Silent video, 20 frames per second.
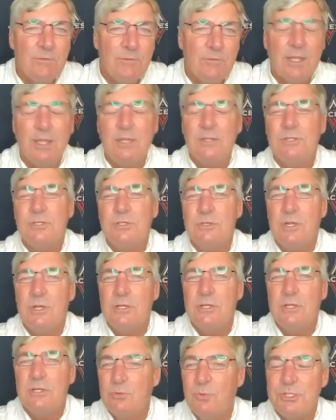thinking she
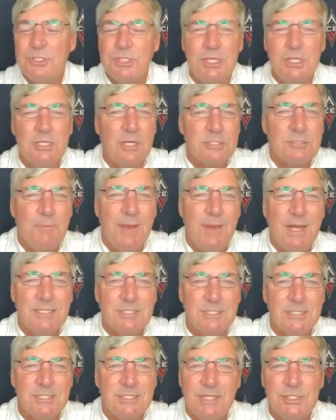do what she does
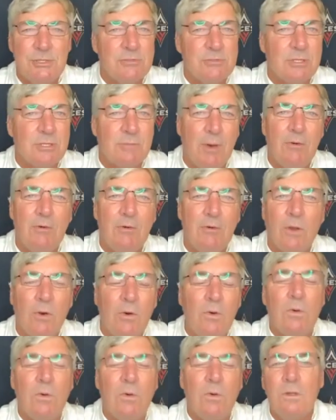best, and that's shoot the ball in the
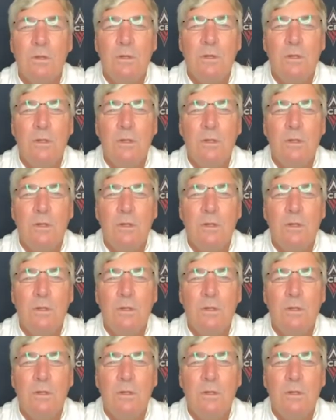hole.